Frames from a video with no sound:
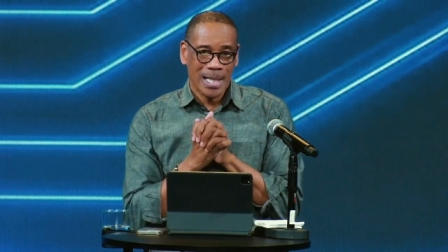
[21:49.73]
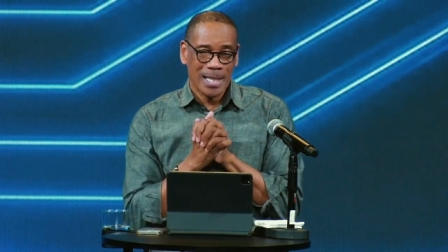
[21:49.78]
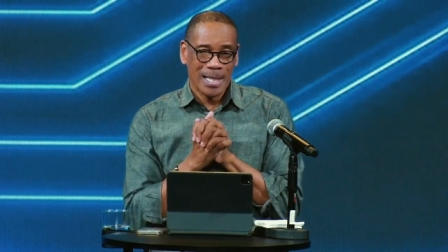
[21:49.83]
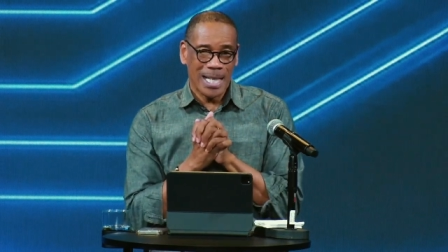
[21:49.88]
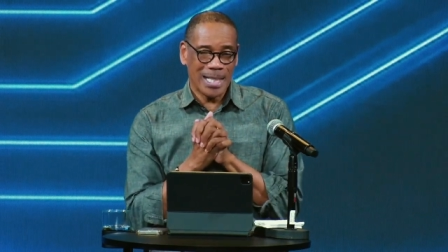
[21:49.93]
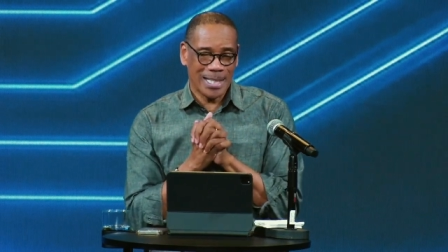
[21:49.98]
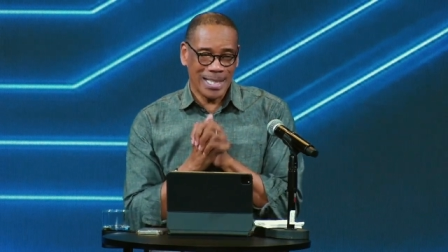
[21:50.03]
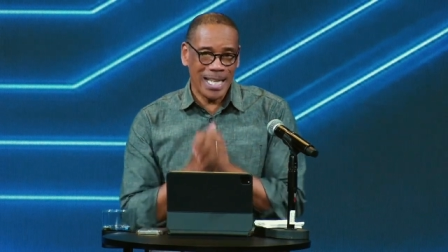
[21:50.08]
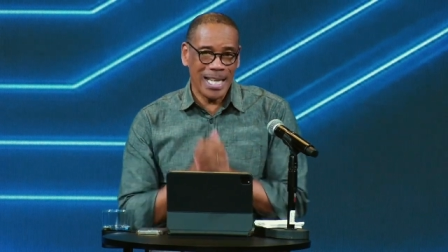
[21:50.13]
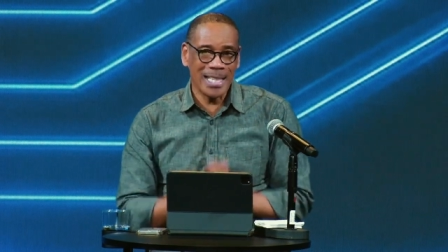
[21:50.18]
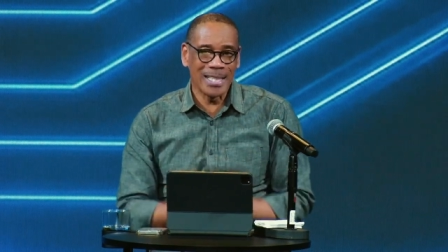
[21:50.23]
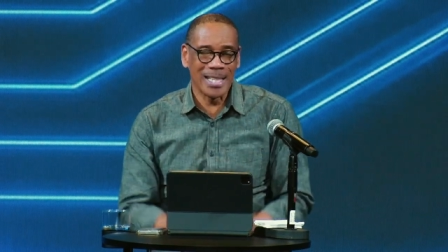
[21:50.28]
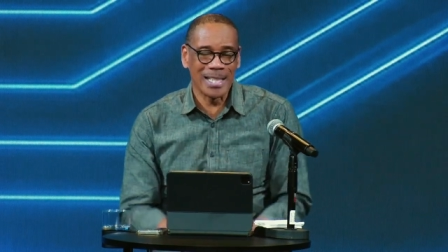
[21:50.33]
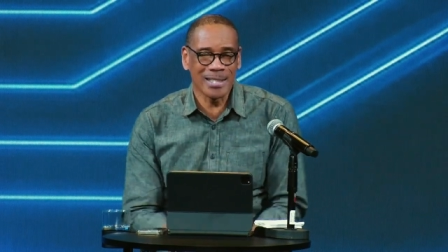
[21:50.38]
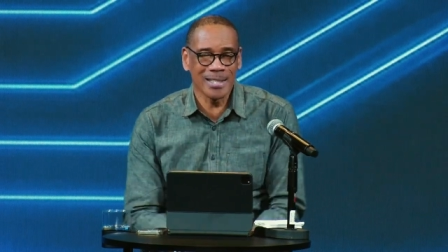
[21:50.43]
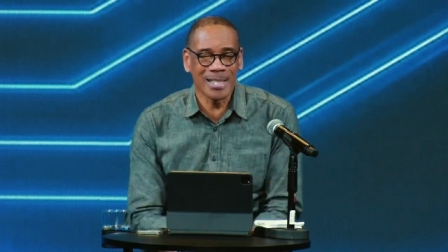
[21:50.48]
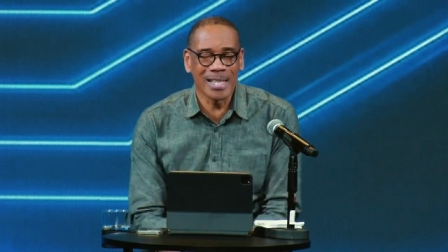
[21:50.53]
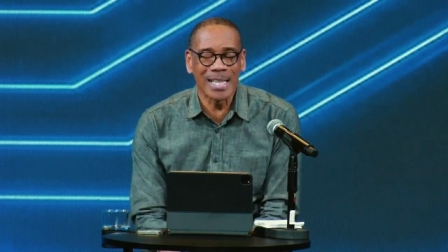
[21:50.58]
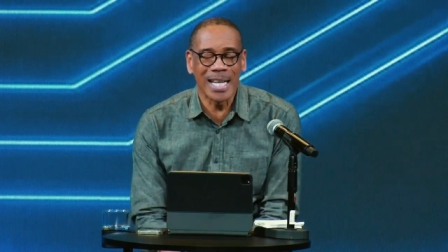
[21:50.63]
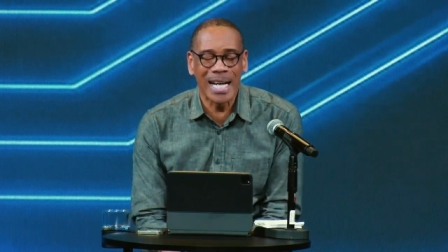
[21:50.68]
Let's end
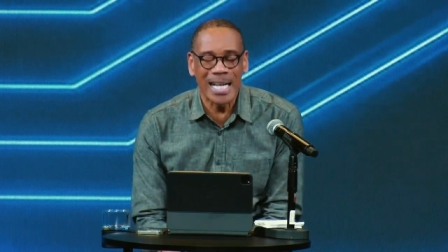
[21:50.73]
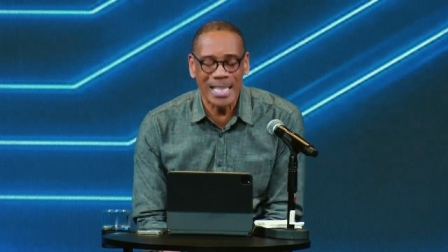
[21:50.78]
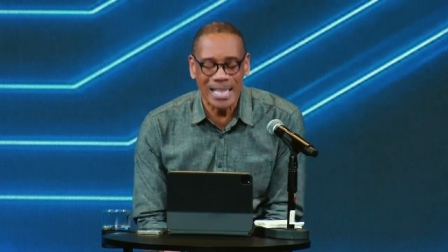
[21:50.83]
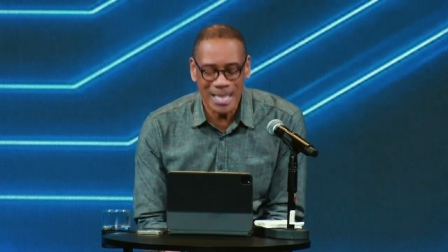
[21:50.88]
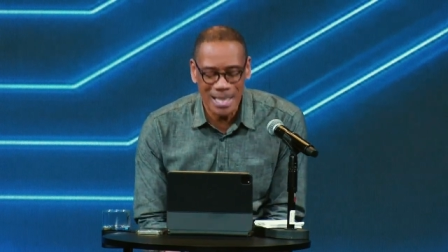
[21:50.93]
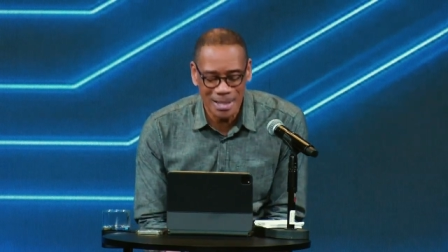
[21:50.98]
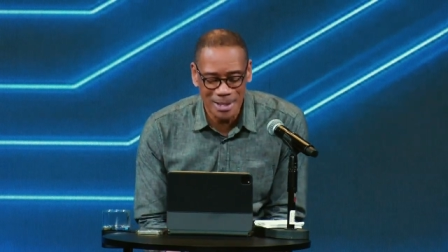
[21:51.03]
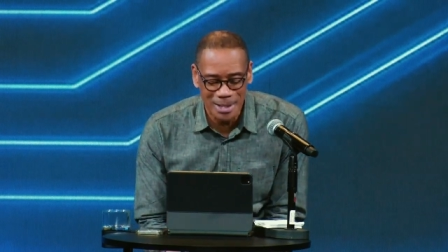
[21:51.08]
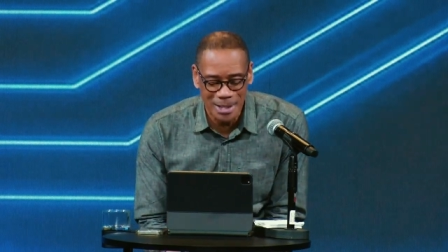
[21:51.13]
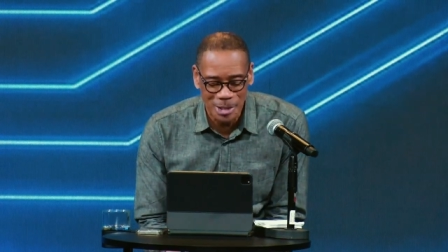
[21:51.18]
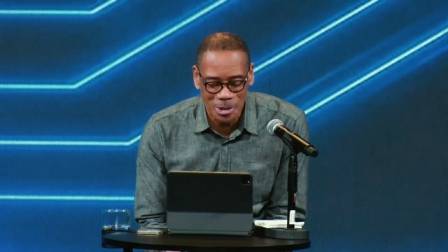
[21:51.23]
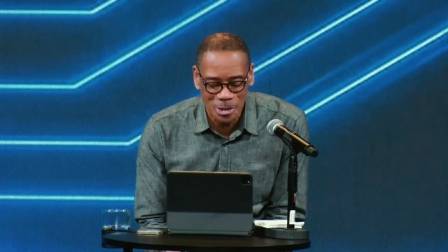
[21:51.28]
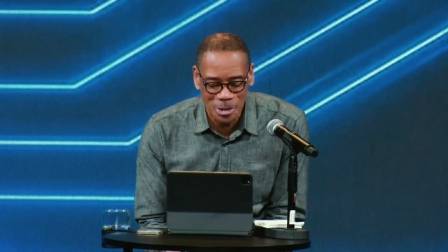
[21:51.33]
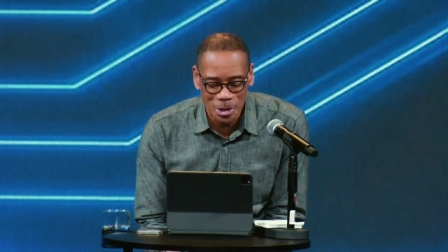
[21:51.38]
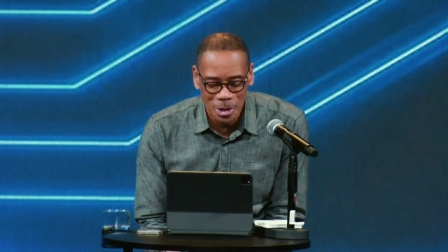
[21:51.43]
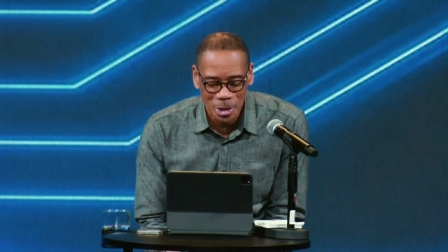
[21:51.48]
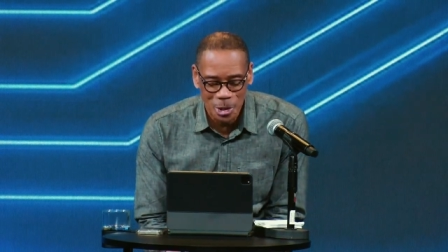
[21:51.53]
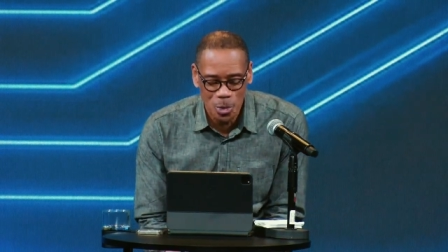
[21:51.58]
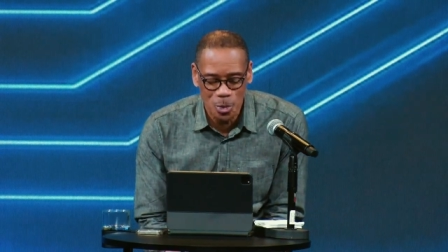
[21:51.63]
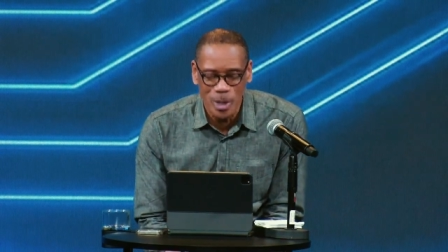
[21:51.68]
this tonight in
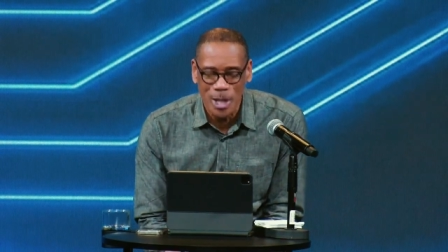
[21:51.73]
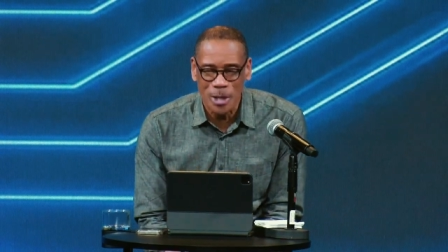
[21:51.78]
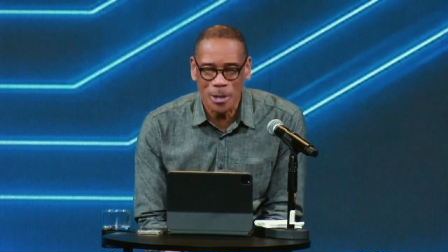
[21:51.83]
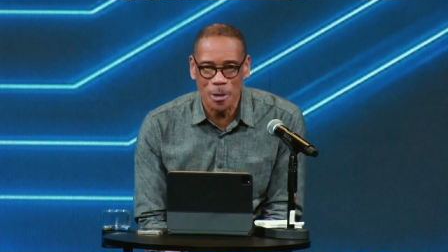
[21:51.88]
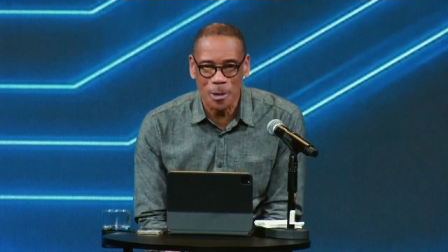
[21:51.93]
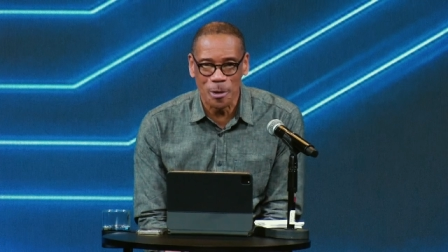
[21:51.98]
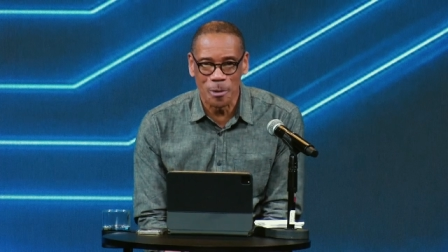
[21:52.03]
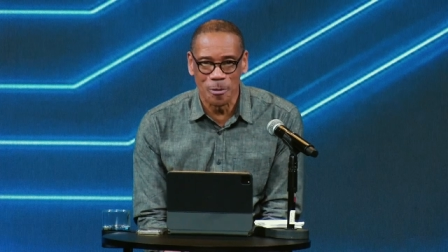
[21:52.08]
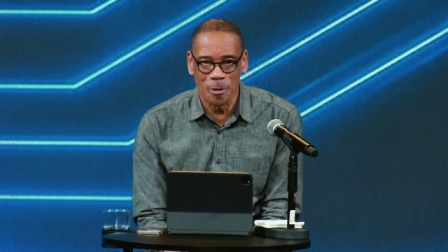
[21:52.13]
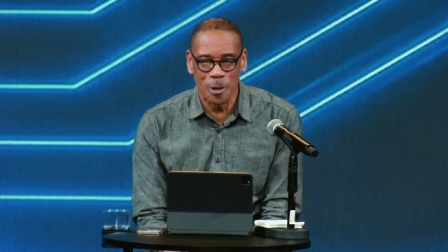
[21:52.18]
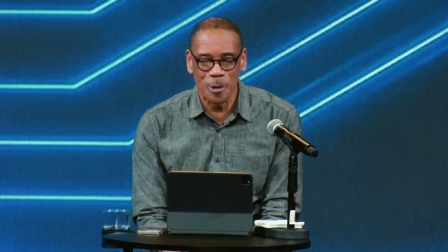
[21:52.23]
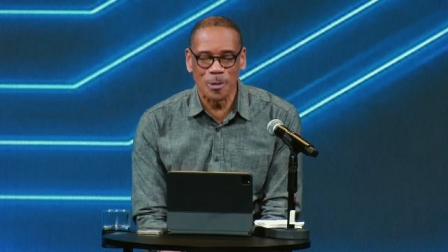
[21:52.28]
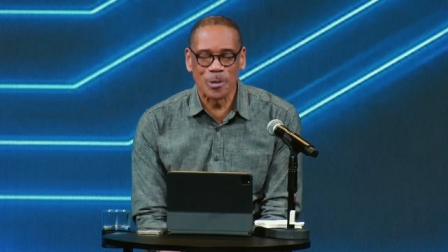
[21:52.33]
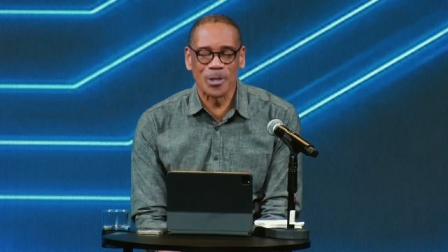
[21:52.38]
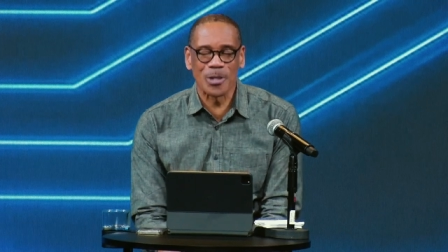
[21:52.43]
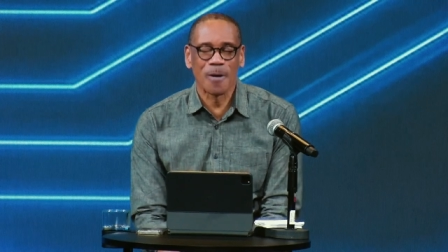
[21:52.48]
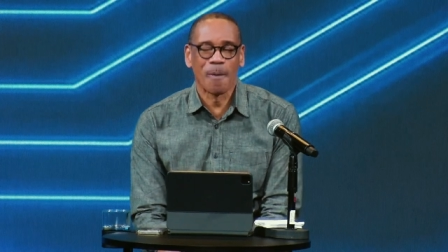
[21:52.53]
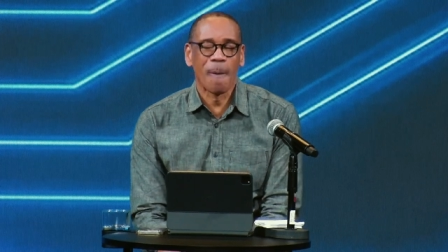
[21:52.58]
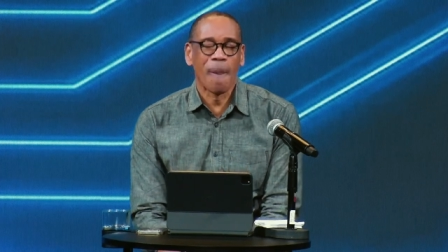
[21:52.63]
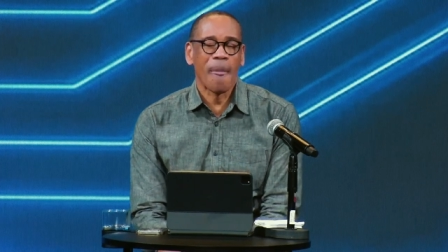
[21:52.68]
this 23rd
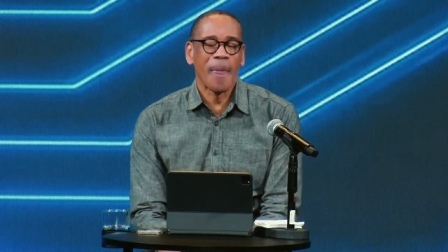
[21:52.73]
verse